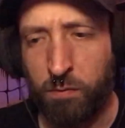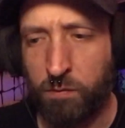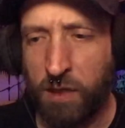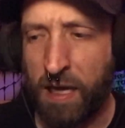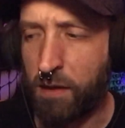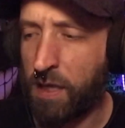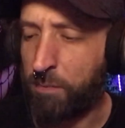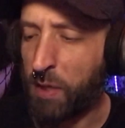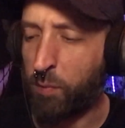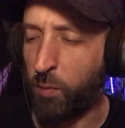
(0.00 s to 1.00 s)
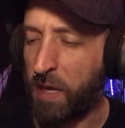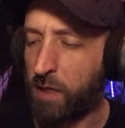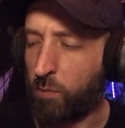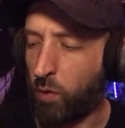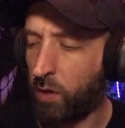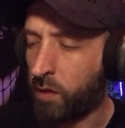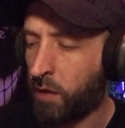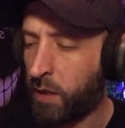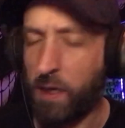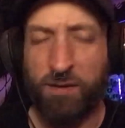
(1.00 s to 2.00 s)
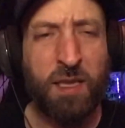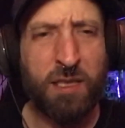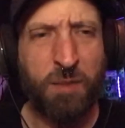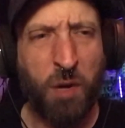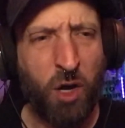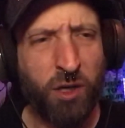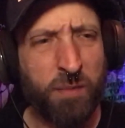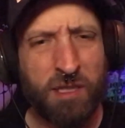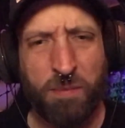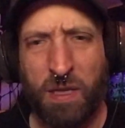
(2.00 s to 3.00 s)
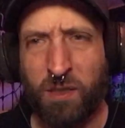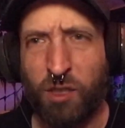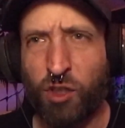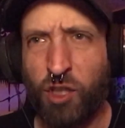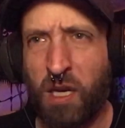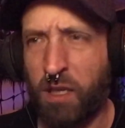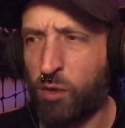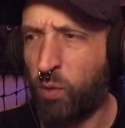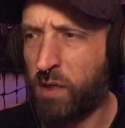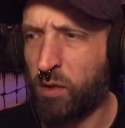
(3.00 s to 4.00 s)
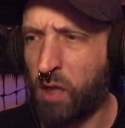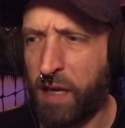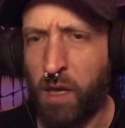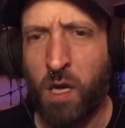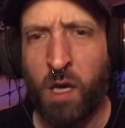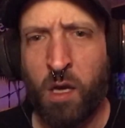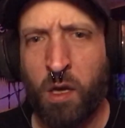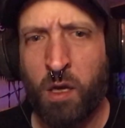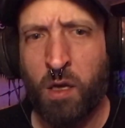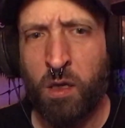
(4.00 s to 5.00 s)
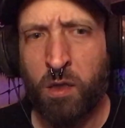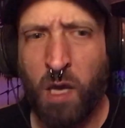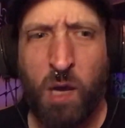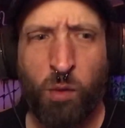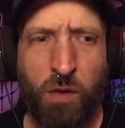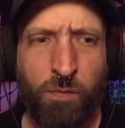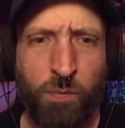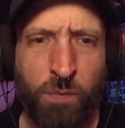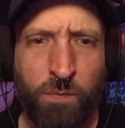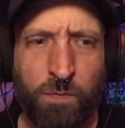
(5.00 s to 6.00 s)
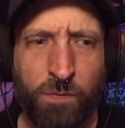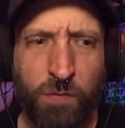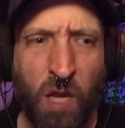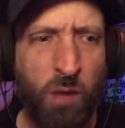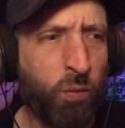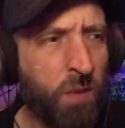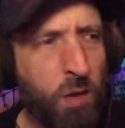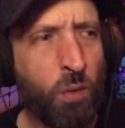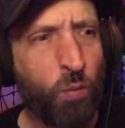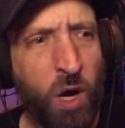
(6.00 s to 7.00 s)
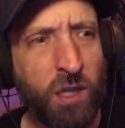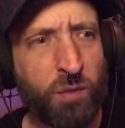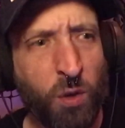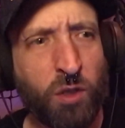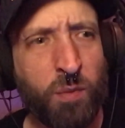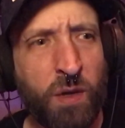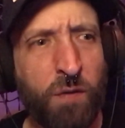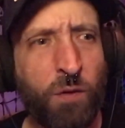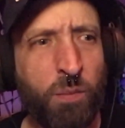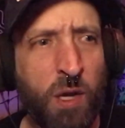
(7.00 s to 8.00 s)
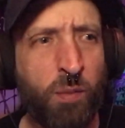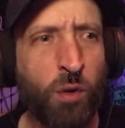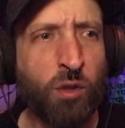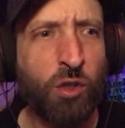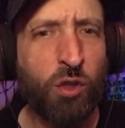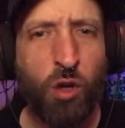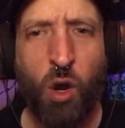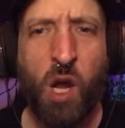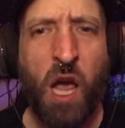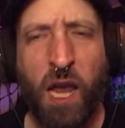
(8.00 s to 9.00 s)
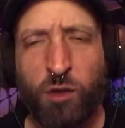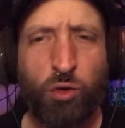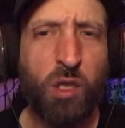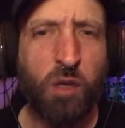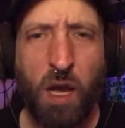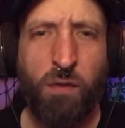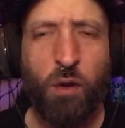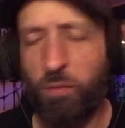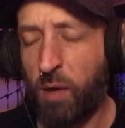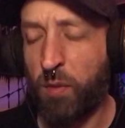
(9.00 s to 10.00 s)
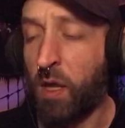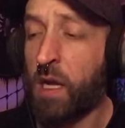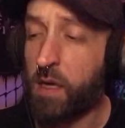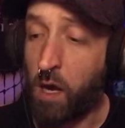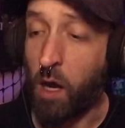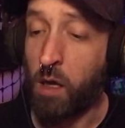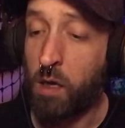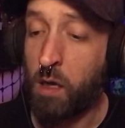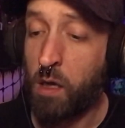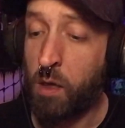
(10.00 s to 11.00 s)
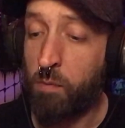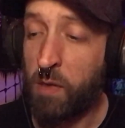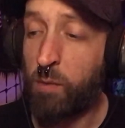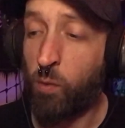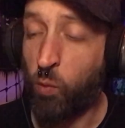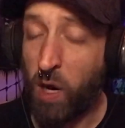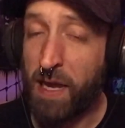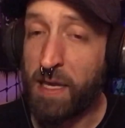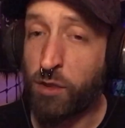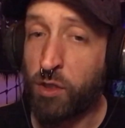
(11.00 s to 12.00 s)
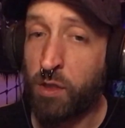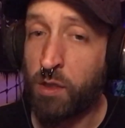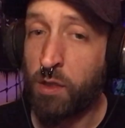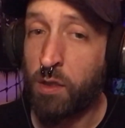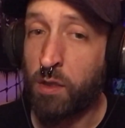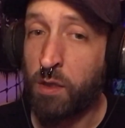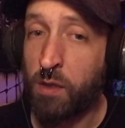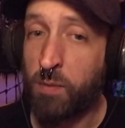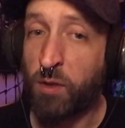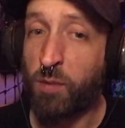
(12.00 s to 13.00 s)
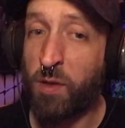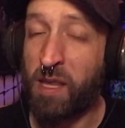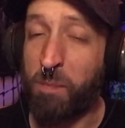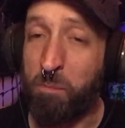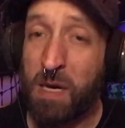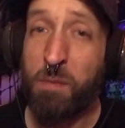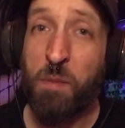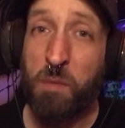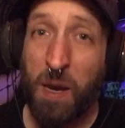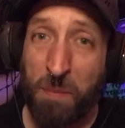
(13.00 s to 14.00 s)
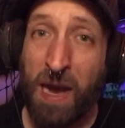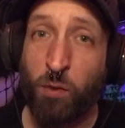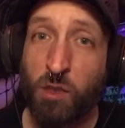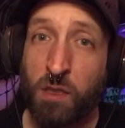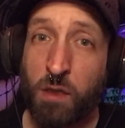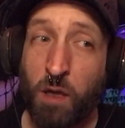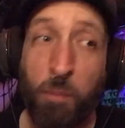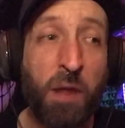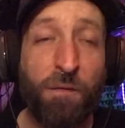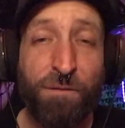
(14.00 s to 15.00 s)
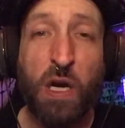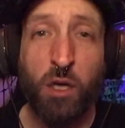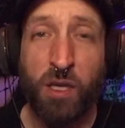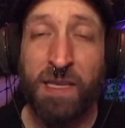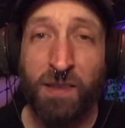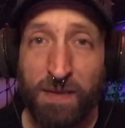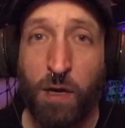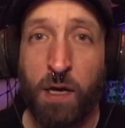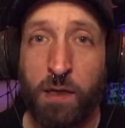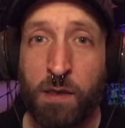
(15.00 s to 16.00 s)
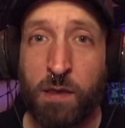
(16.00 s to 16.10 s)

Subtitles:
Can't let people make more. And I've seen some arguments about this shit on Twitter, like, yeah, well, if that minimum wage is supposed to be for people to, you know, entry level and blah, blah. No. Minimum wage is supposed to be the minimum amount a motherfucker can live on.